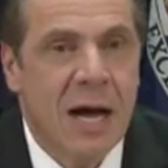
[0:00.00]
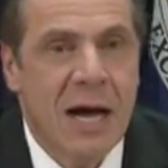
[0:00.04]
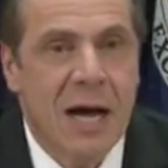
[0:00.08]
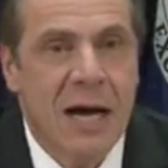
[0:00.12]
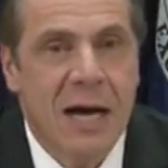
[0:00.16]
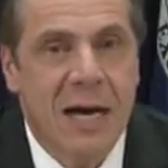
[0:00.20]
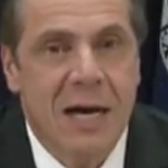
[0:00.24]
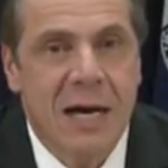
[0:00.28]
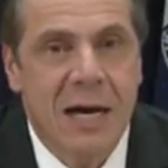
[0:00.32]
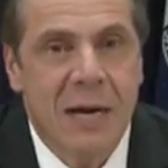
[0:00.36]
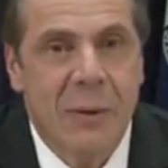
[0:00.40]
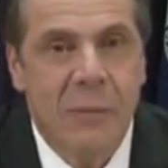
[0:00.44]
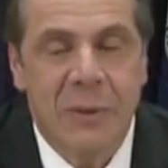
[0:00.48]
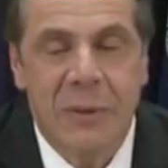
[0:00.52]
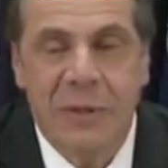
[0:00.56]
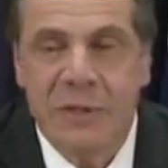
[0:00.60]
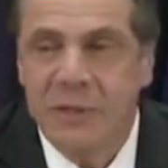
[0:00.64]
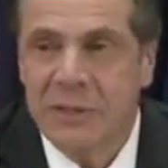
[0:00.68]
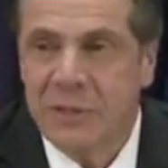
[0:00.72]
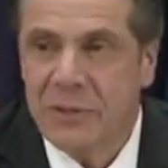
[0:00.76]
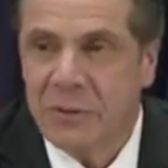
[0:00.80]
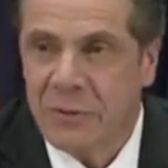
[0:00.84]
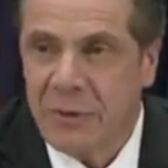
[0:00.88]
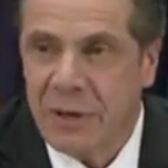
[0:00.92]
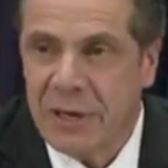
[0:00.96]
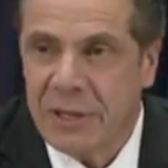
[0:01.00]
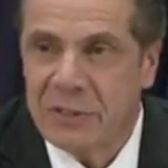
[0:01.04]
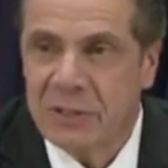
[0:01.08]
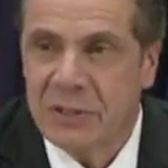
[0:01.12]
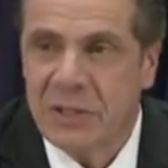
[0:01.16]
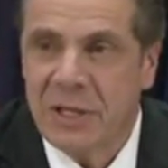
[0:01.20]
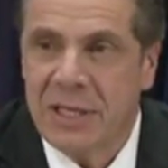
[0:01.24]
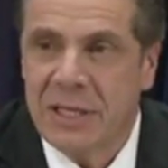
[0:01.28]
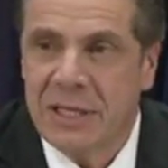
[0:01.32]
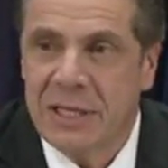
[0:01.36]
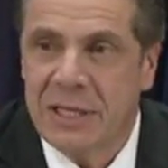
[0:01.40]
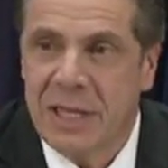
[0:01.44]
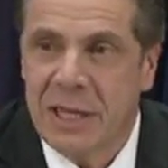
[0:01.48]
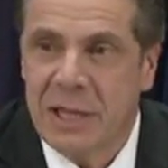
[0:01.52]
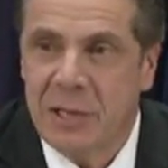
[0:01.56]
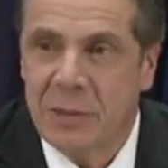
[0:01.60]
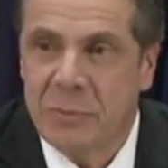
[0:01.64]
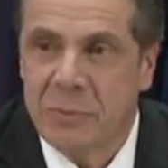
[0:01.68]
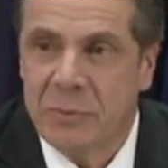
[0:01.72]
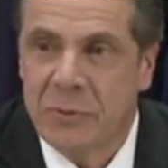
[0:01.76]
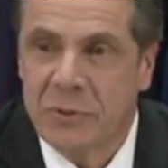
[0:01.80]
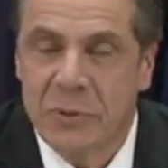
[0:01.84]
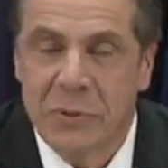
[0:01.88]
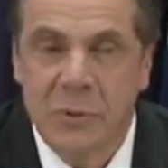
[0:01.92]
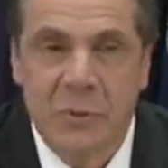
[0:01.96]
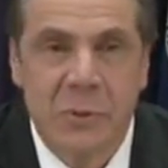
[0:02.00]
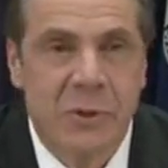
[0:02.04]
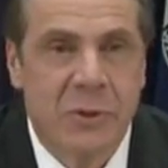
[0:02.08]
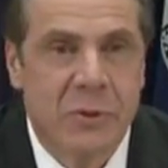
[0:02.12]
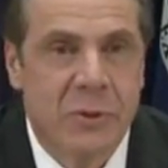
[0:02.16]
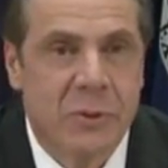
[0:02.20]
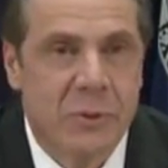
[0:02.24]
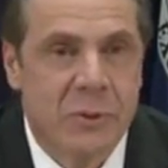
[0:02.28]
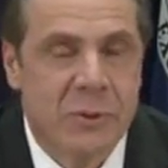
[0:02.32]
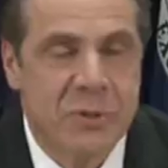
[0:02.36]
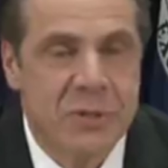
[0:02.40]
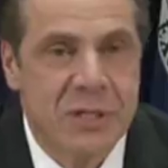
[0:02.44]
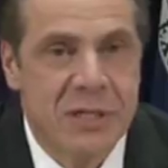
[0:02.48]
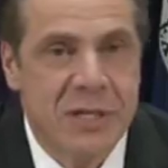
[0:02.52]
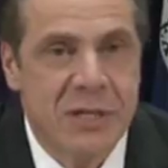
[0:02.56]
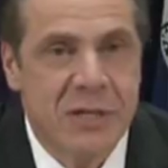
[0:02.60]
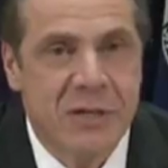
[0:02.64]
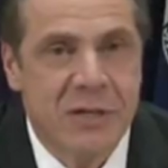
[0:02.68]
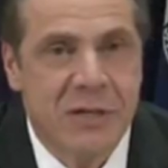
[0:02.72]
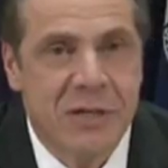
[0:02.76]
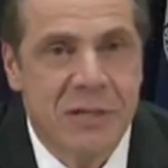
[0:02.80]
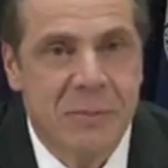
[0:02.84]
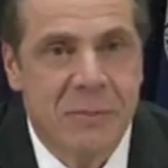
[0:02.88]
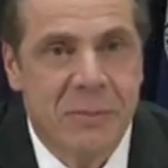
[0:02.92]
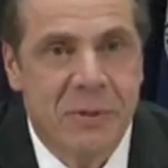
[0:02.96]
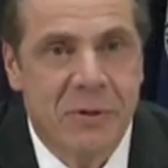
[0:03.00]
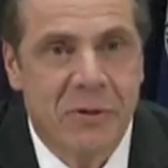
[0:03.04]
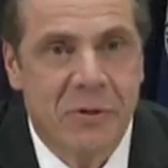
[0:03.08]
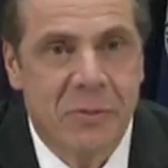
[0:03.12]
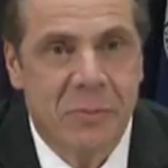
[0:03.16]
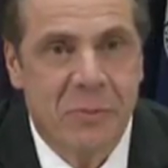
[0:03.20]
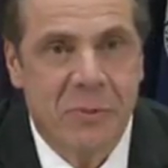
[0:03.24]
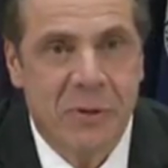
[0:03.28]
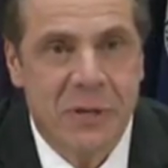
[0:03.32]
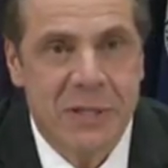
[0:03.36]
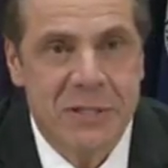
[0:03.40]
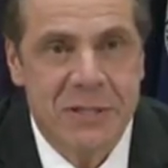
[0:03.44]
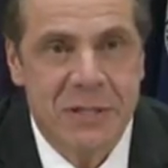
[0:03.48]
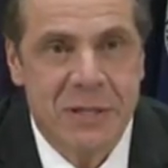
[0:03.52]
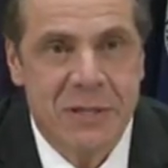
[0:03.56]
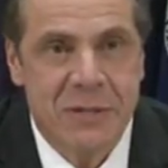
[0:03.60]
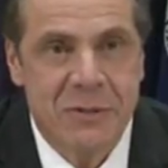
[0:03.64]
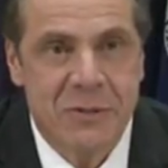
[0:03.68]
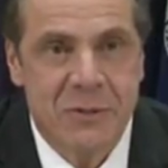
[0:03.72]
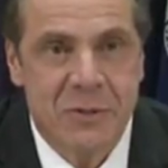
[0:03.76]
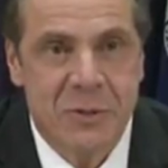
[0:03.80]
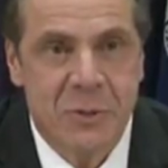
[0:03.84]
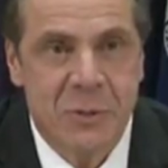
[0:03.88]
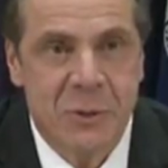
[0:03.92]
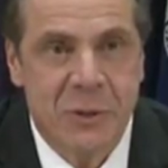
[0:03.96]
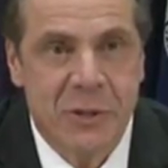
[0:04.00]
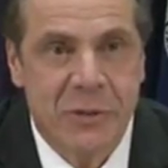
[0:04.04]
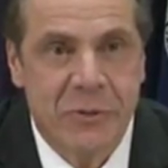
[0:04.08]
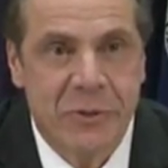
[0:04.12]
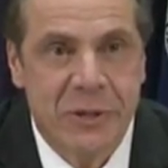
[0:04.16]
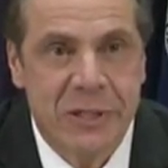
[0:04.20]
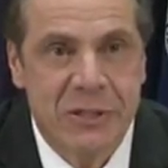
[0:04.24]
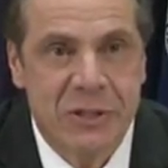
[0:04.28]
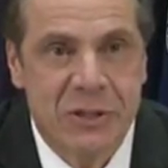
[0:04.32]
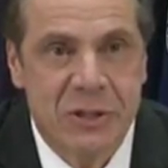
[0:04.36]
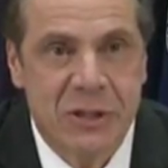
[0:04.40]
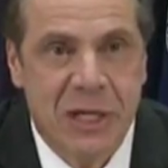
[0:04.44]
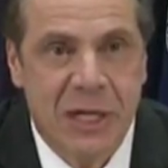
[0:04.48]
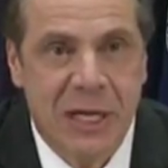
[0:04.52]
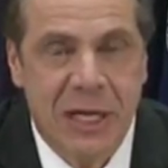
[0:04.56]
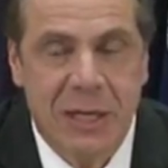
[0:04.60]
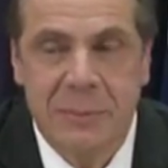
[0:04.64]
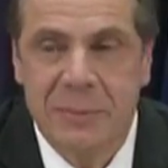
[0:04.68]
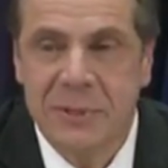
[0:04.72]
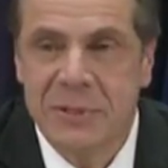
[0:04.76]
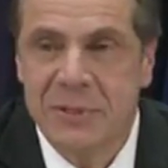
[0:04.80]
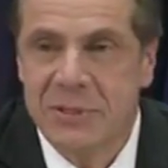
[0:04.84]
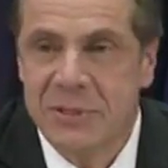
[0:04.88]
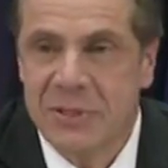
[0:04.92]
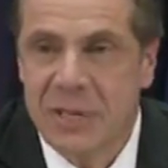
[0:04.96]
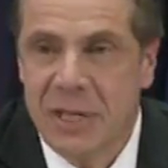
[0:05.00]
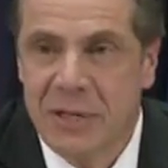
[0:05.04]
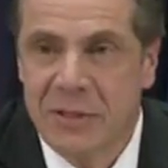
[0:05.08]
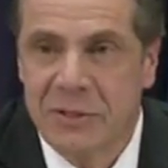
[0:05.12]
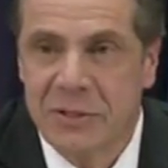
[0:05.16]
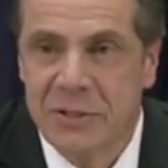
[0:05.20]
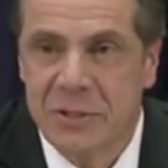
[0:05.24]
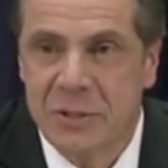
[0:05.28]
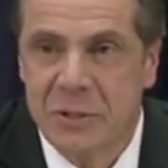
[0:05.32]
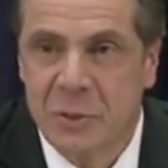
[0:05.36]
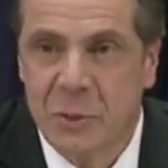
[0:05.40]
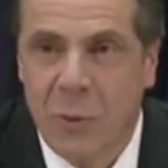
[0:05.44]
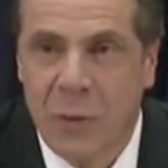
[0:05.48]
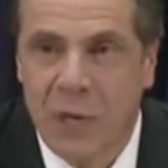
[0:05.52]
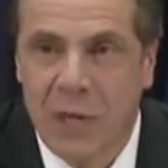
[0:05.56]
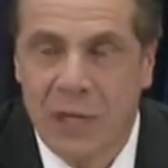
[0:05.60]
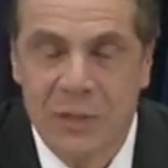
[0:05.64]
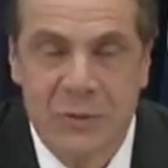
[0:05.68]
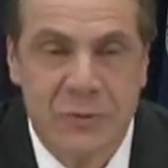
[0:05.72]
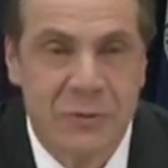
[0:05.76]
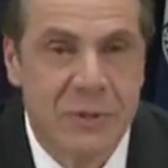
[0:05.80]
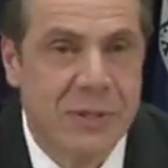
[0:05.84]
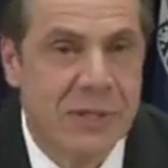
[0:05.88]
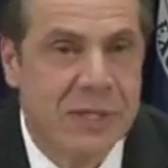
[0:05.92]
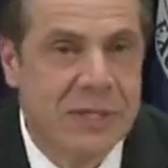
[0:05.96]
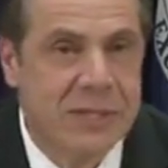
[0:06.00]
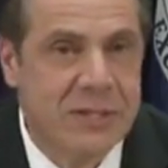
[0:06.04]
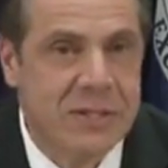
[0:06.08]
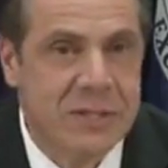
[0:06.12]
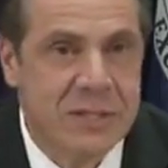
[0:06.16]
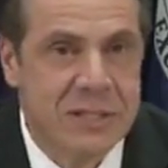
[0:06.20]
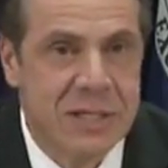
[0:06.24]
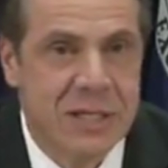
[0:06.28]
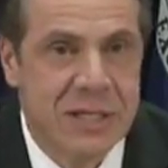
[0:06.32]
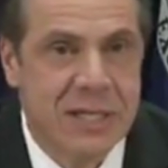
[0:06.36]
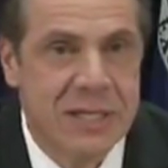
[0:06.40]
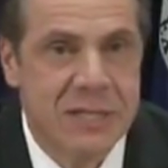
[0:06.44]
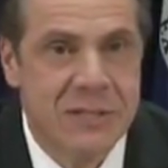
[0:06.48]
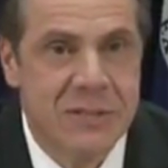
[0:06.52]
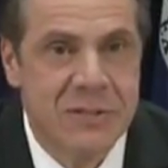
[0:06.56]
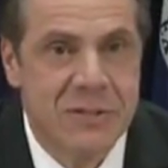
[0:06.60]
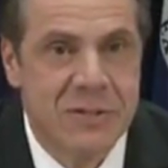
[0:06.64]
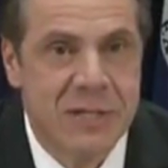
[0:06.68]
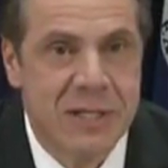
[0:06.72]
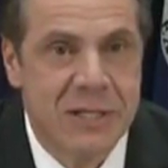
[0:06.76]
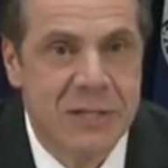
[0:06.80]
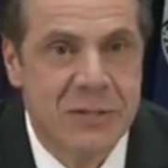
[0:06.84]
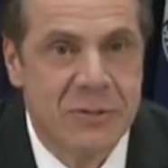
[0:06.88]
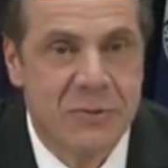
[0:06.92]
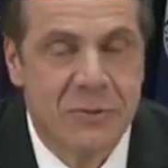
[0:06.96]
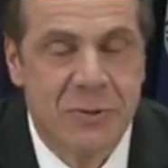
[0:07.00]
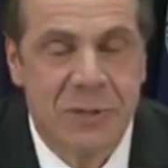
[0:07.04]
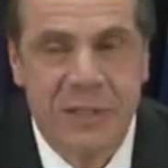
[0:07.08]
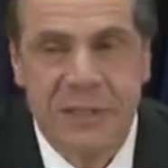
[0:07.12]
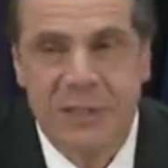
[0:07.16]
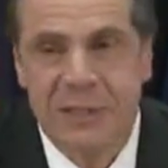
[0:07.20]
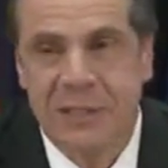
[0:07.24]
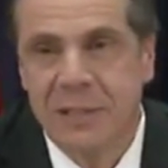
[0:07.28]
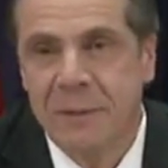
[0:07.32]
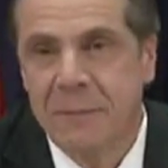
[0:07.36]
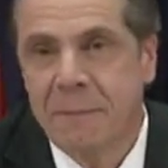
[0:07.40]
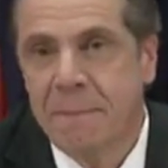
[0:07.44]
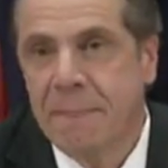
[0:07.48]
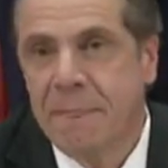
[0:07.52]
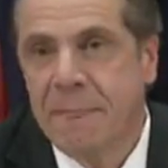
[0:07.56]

Uh, I want to congratulate Gale Brewer, who was here. The borough president is doing a great job, and Senator Squadron, this is in his district.